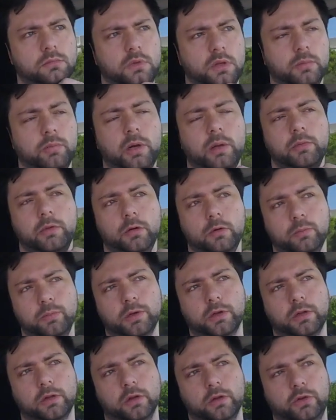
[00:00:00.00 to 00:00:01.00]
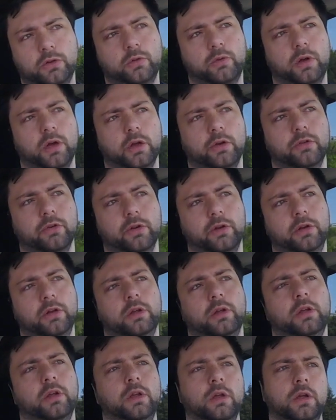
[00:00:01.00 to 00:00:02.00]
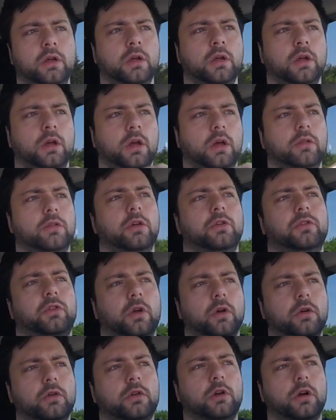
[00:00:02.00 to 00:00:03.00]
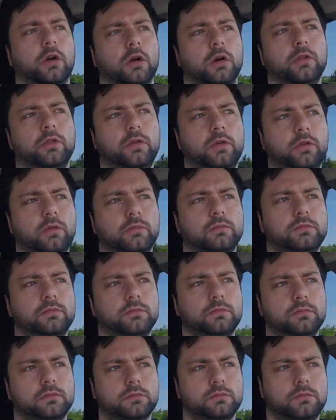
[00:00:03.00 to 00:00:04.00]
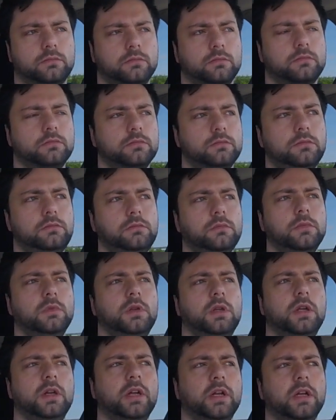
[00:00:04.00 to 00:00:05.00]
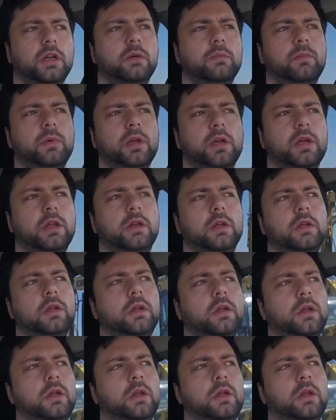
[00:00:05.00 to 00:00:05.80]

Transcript: They probably opened close to 100 of those code cards, and I could have made